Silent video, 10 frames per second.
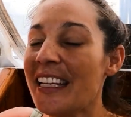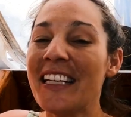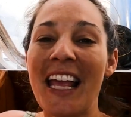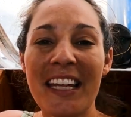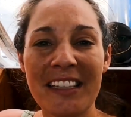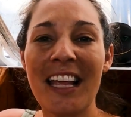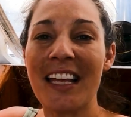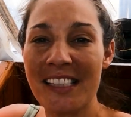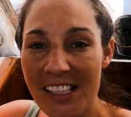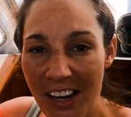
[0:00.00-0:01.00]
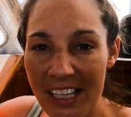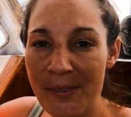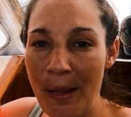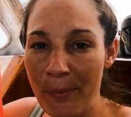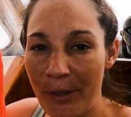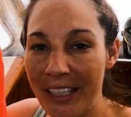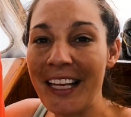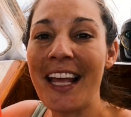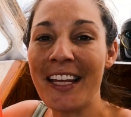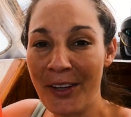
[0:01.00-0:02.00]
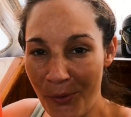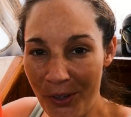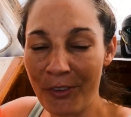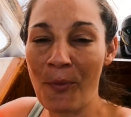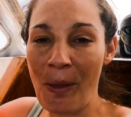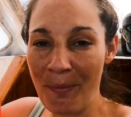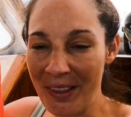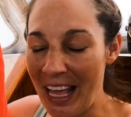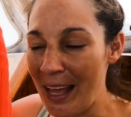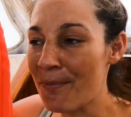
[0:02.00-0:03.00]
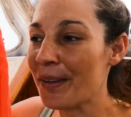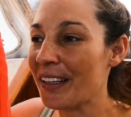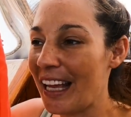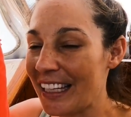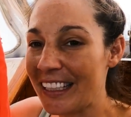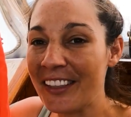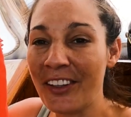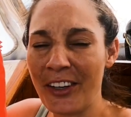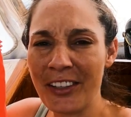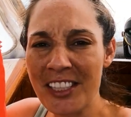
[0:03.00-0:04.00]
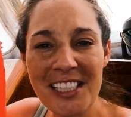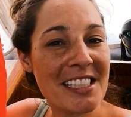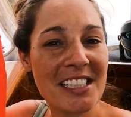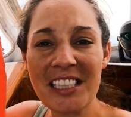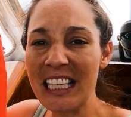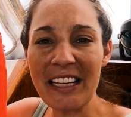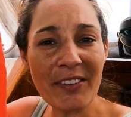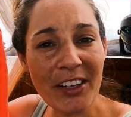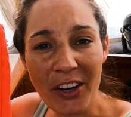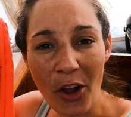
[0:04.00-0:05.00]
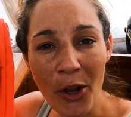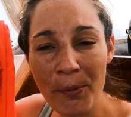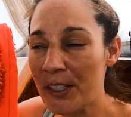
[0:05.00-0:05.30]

Yeah, it's a nice memory. Yeah, you want to remember that, but like, you know, just leave it at home.